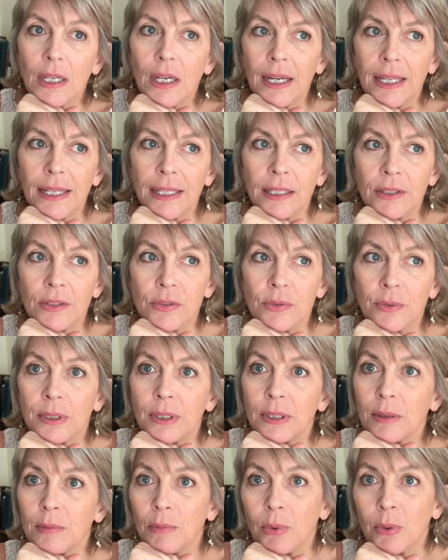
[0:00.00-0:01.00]
I think it's
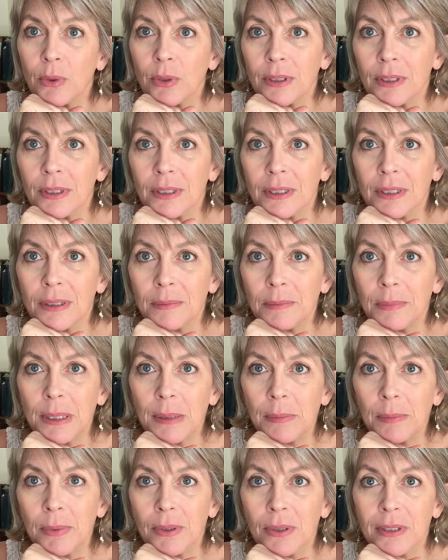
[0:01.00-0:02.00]
really important that
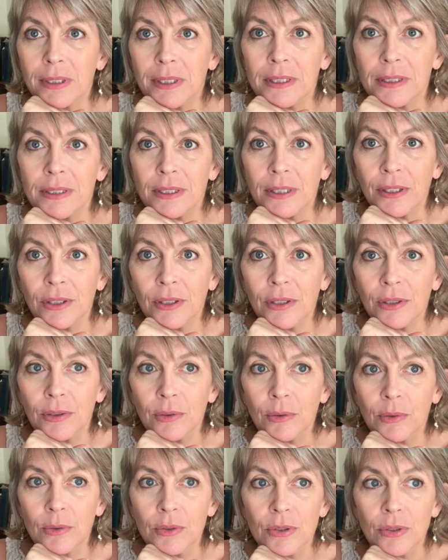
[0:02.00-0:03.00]
people
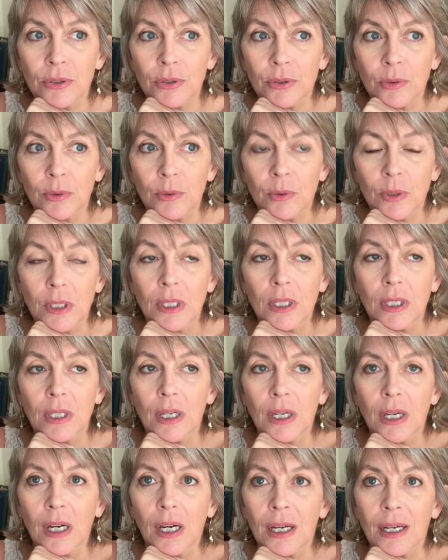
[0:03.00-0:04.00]
continue to
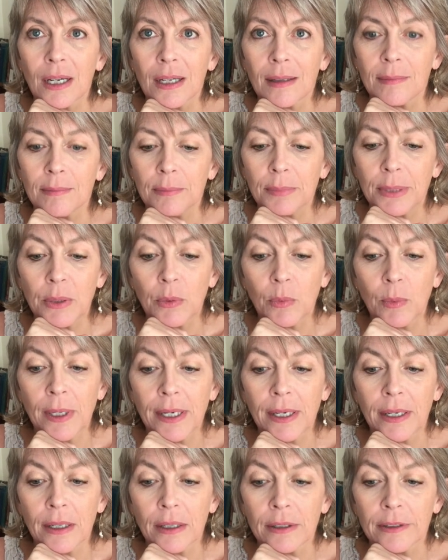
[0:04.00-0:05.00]
um, be
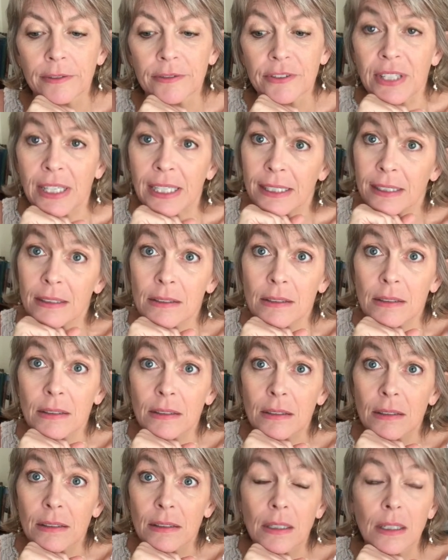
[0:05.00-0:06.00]
aware of
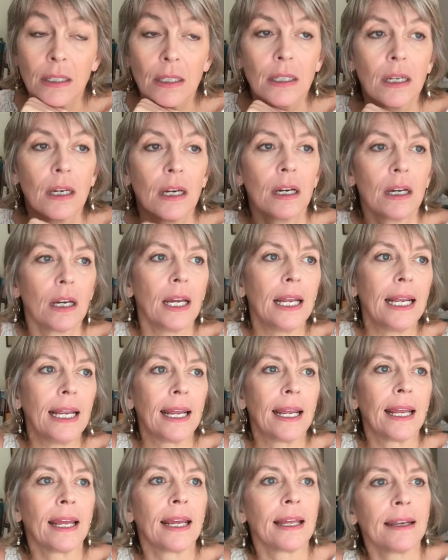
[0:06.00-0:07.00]
science
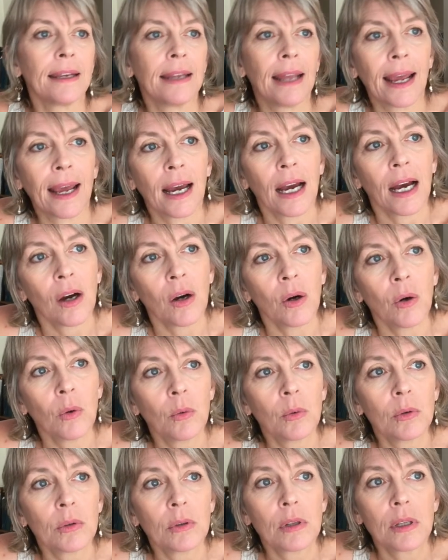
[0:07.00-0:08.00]
and how
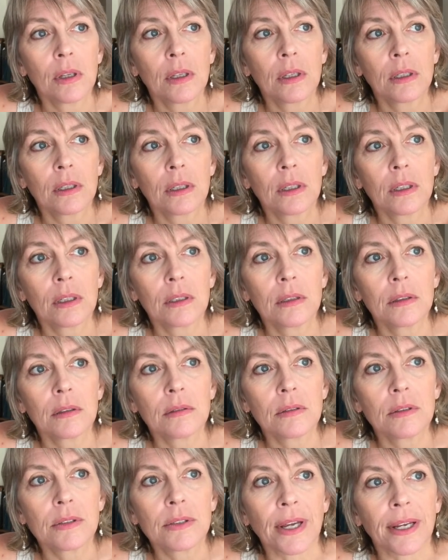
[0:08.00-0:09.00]

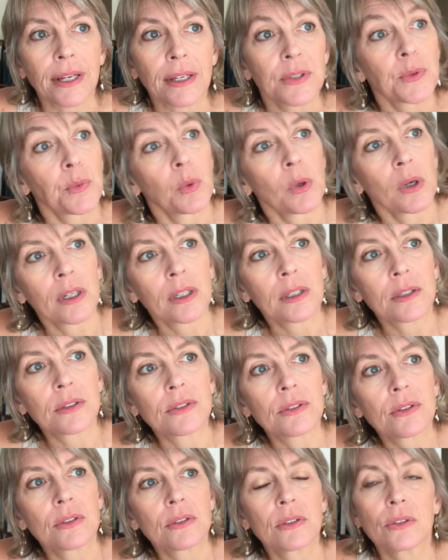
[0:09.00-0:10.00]
science
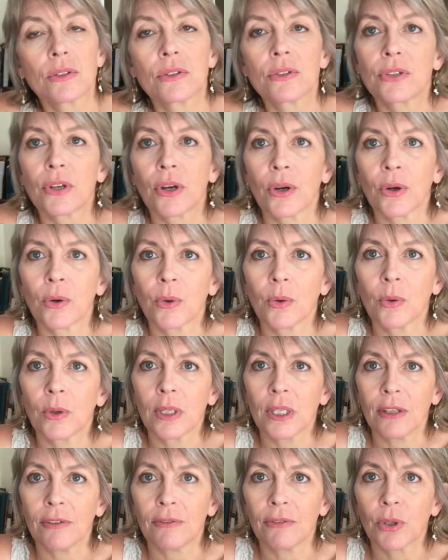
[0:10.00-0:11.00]
works. So
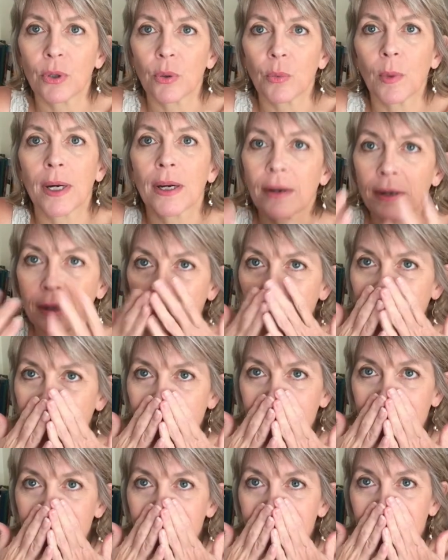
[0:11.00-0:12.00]
if you're wearing a
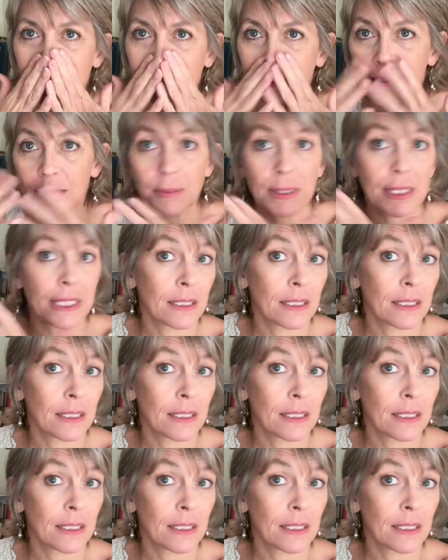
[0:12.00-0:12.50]
mask and somebody